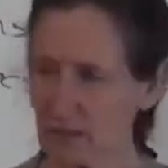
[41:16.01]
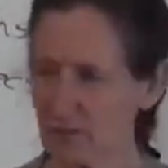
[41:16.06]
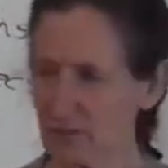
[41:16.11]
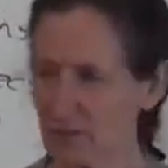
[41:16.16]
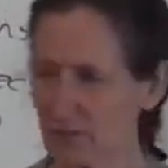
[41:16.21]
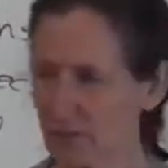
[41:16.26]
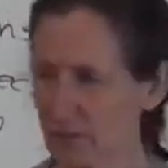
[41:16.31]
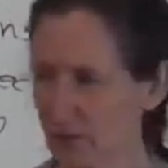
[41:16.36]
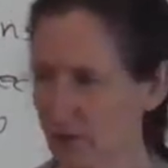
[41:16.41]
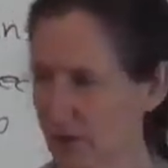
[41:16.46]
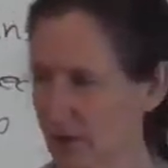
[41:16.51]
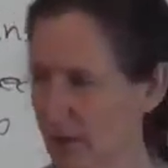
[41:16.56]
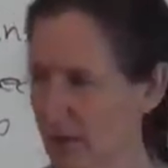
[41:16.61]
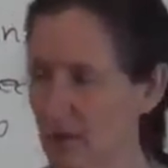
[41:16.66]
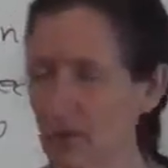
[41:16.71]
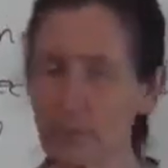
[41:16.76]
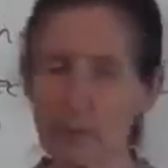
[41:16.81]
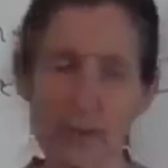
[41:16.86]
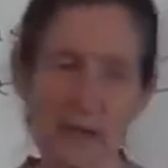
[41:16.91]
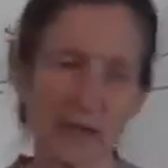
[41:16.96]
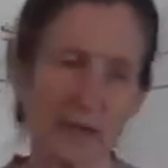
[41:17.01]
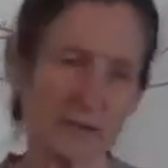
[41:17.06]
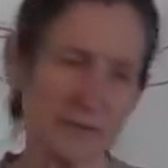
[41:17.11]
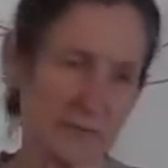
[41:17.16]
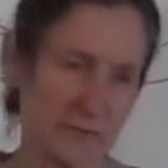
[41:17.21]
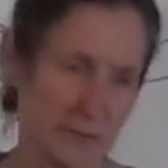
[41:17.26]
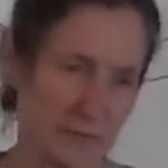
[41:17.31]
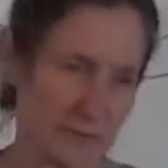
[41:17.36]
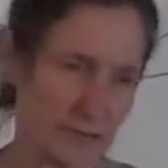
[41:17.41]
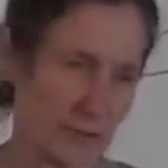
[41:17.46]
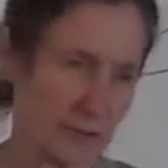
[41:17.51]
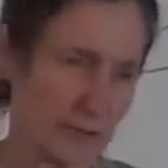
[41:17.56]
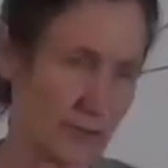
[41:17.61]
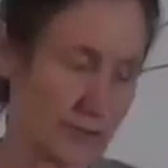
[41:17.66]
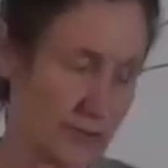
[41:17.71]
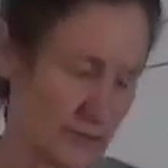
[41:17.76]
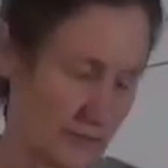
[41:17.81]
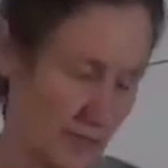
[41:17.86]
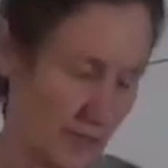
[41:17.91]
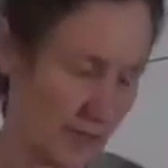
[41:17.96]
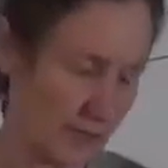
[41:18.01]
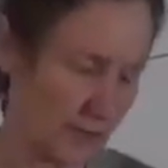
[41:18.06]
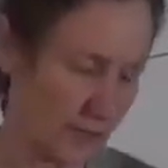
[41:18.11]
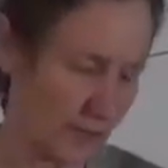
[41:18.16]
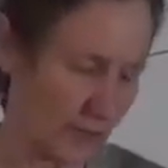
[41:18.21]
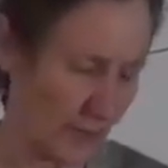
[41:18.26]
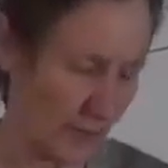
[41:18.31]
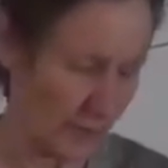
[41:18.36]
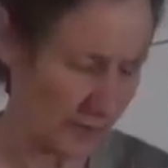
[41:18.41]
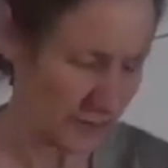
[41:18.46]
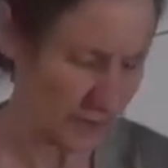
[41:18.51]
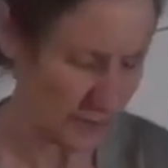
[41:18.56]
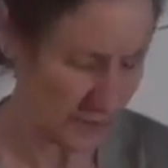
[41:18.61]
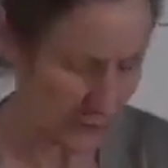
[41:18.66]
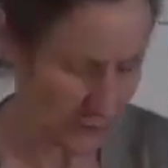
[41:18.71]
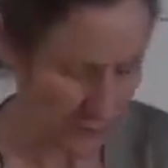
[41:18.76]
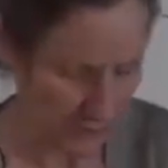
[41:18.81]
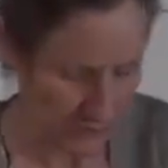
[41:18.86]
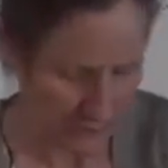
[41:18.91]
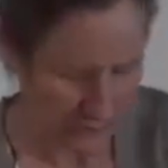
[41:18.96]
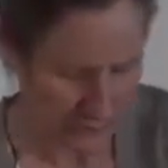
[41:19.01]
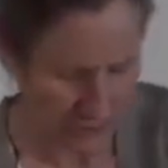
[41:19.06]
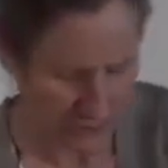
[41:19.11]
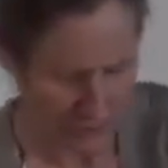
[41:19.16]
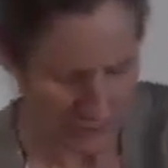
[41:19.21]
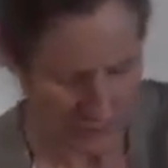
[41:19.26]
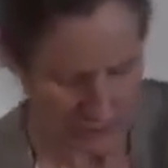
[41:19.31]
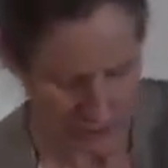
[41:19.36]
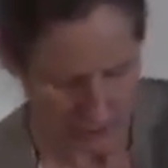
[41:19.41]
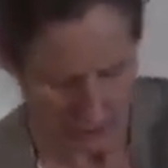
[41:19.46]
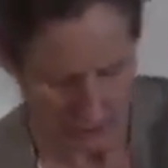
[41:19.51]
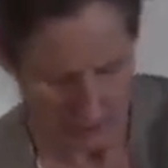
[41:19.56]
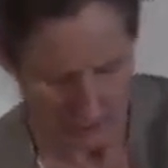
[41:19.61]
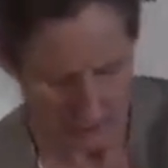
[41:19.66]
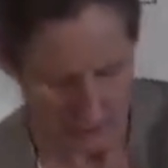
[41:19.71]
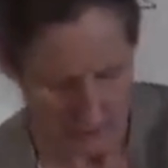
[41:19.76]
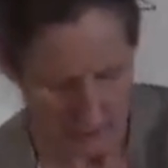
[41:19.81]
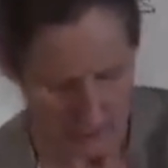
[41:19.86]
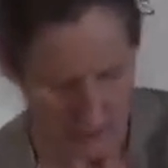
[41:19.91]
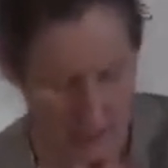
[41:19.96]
if you've got any painful joints and you're going to use ginger,